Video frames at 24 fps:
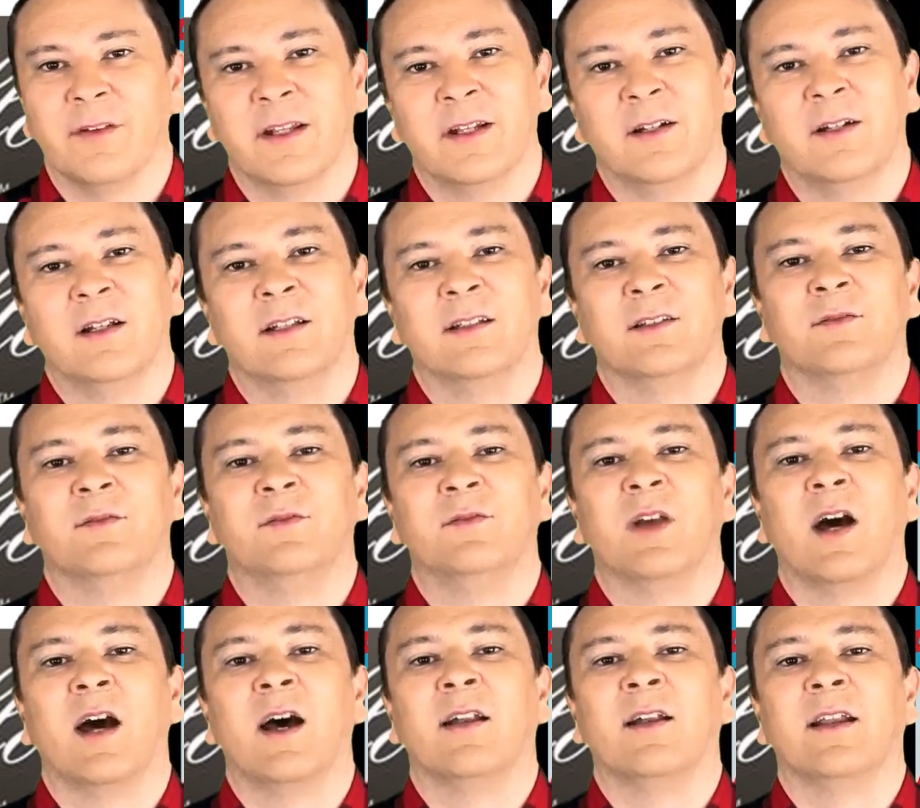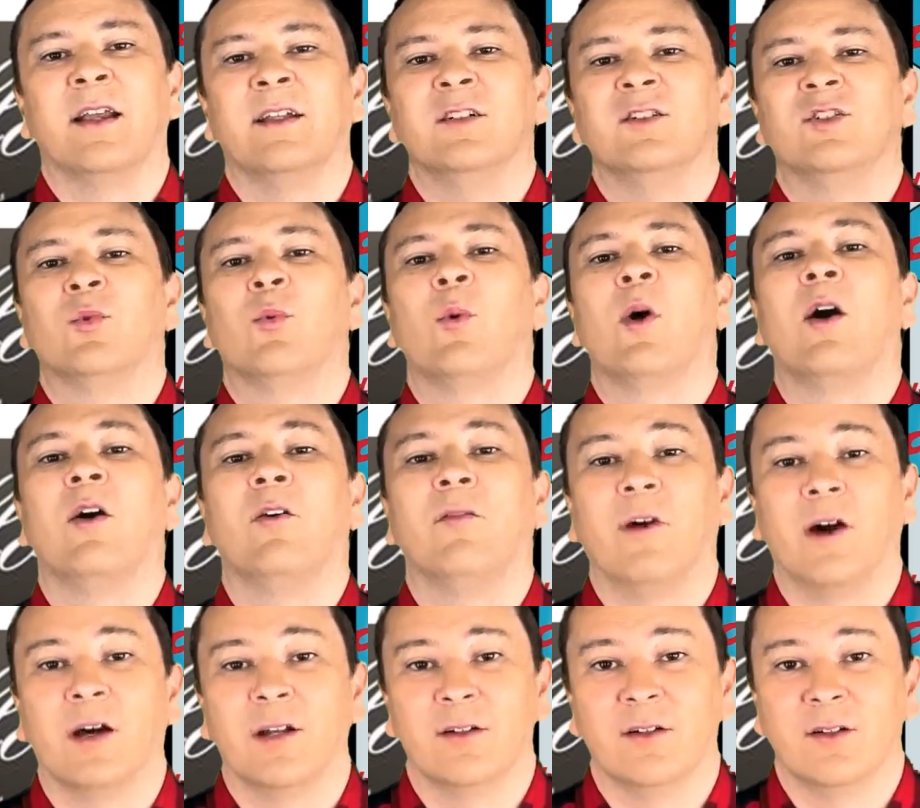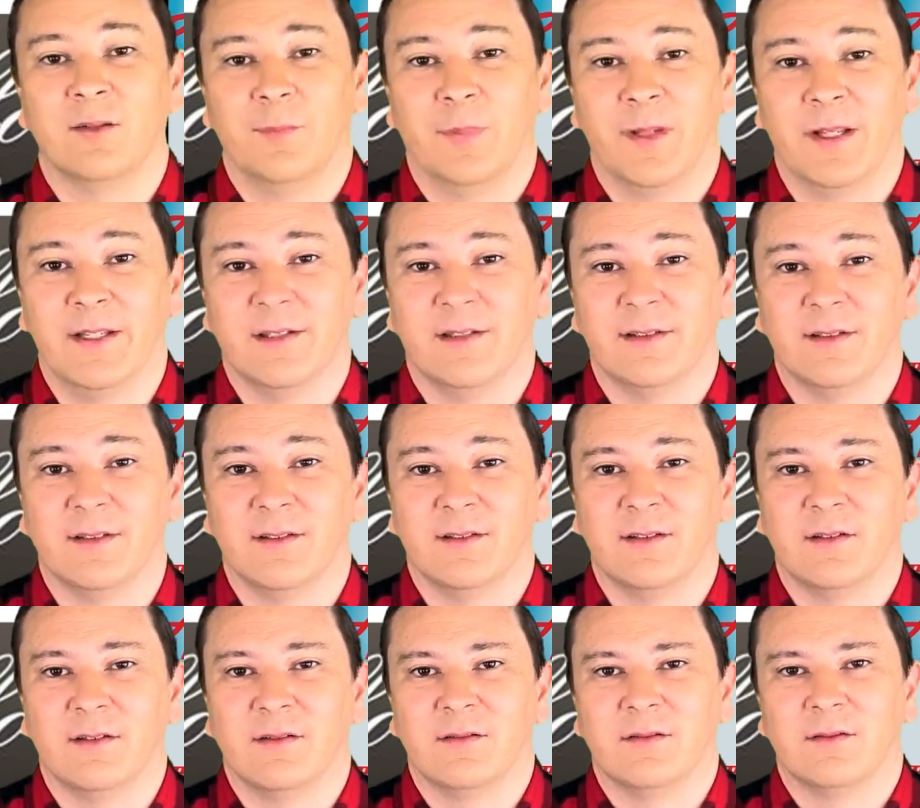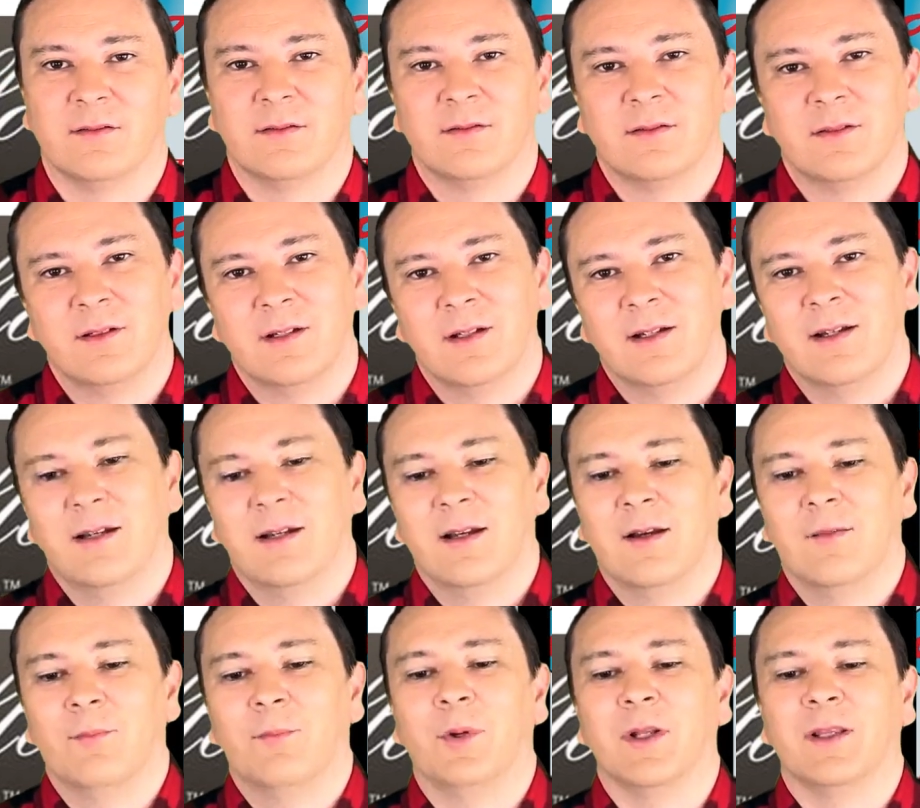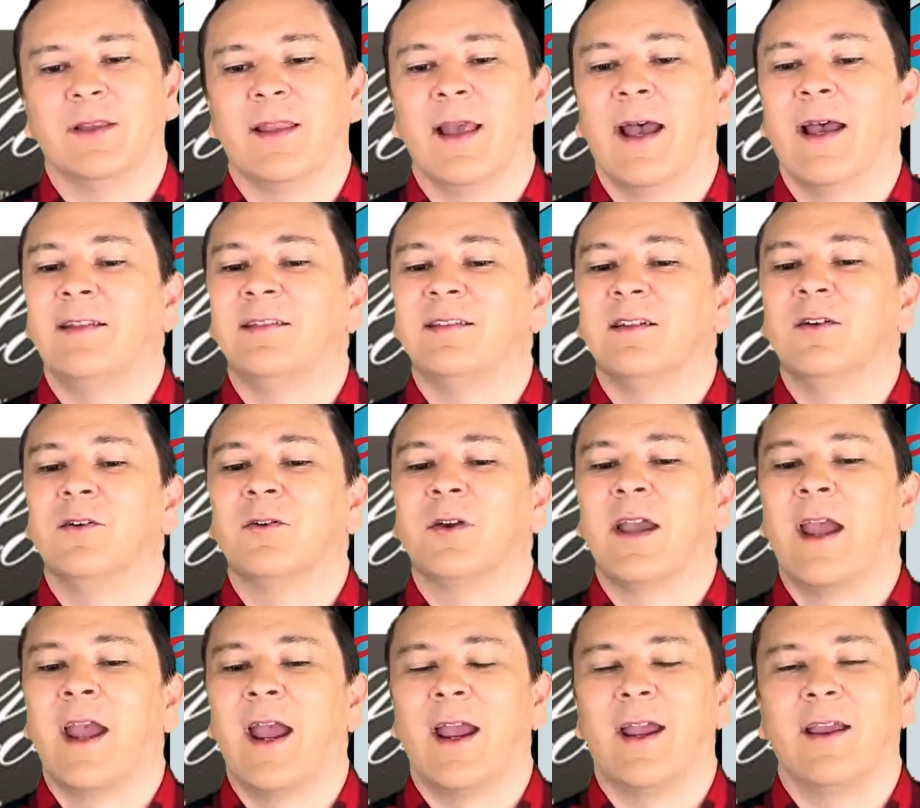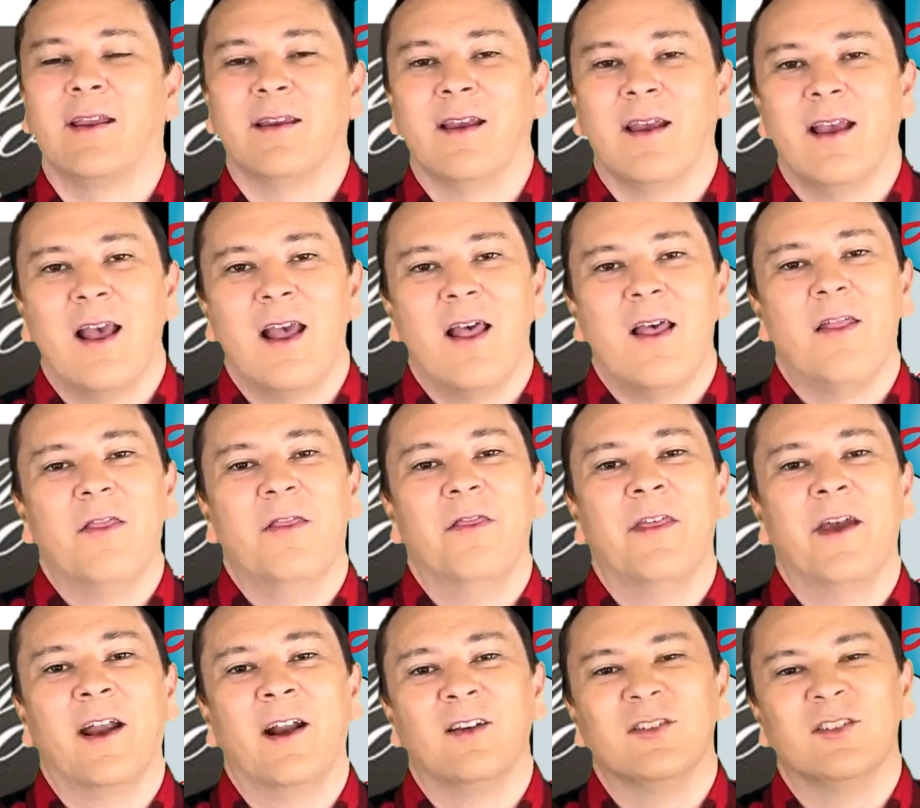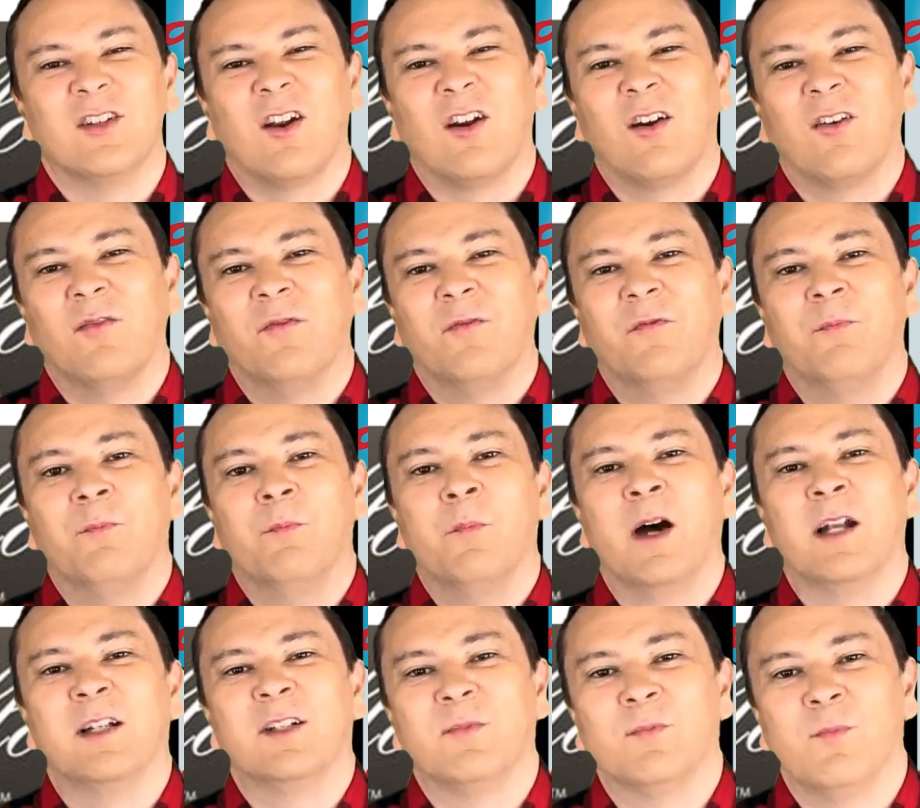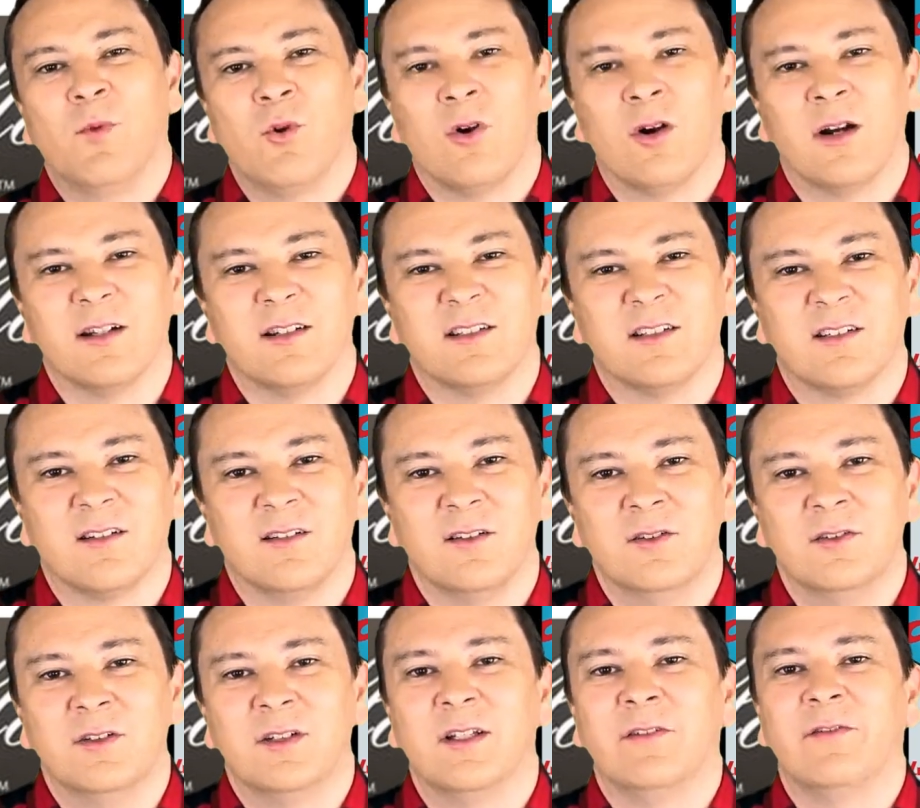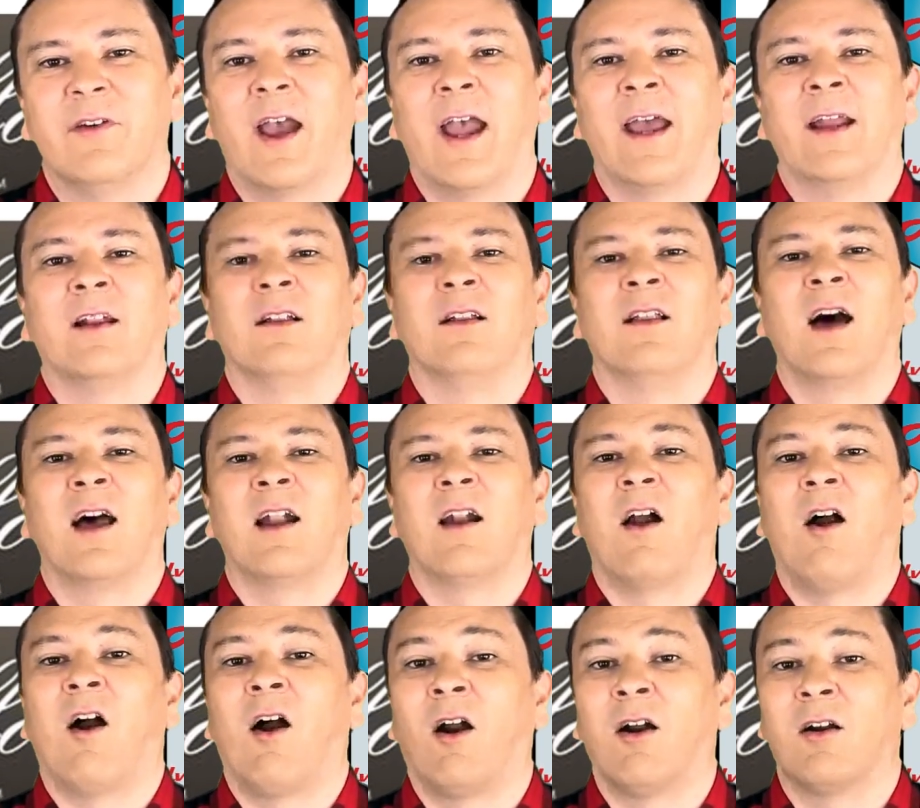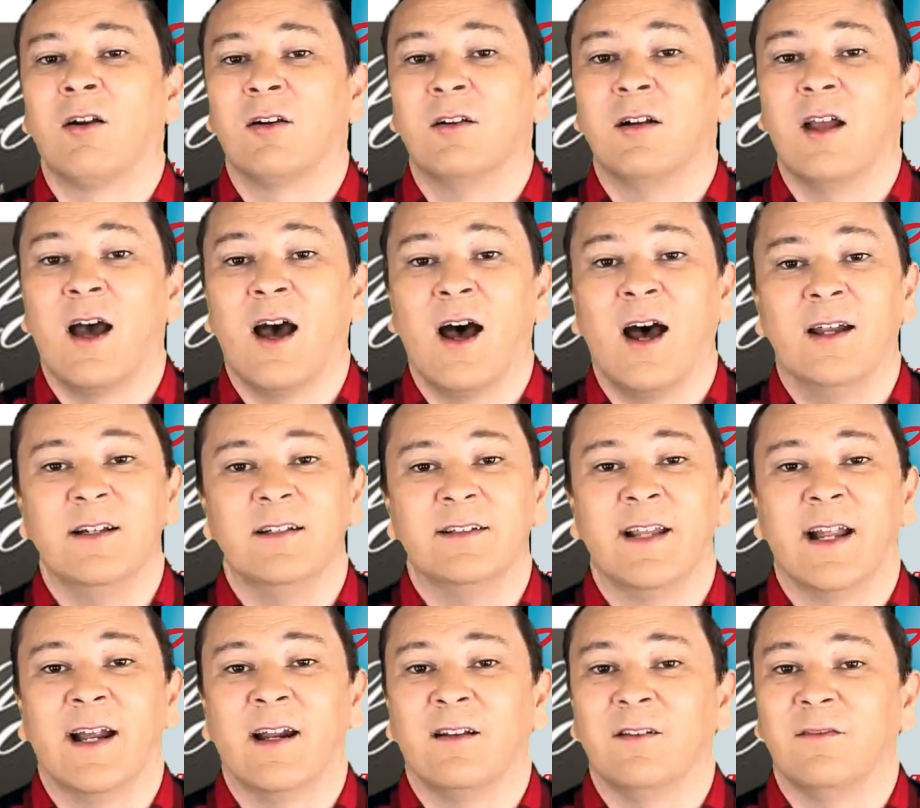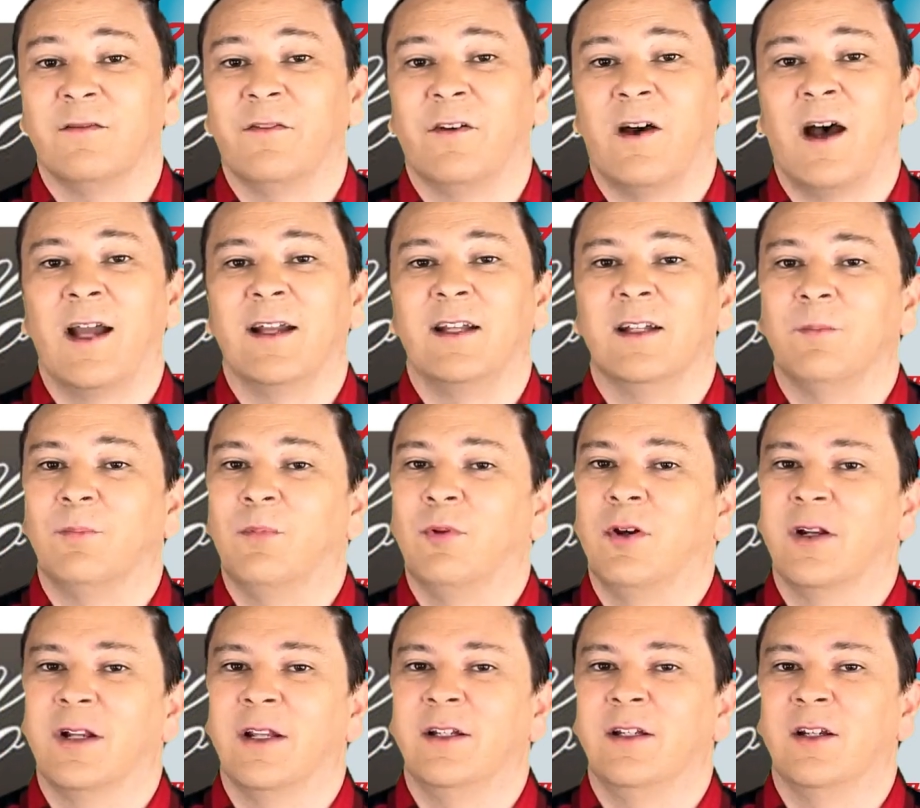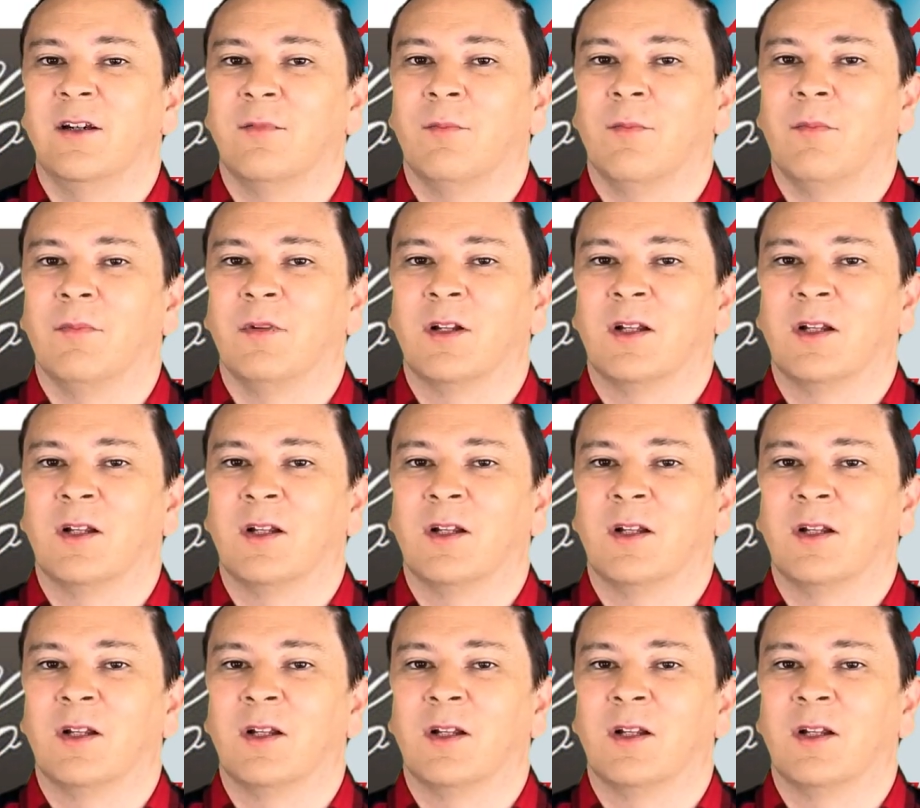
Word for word: that is done in 1200 pieces. But that's okay. Theirs are much more exclusive and a lot harder to hunt down and find to put in your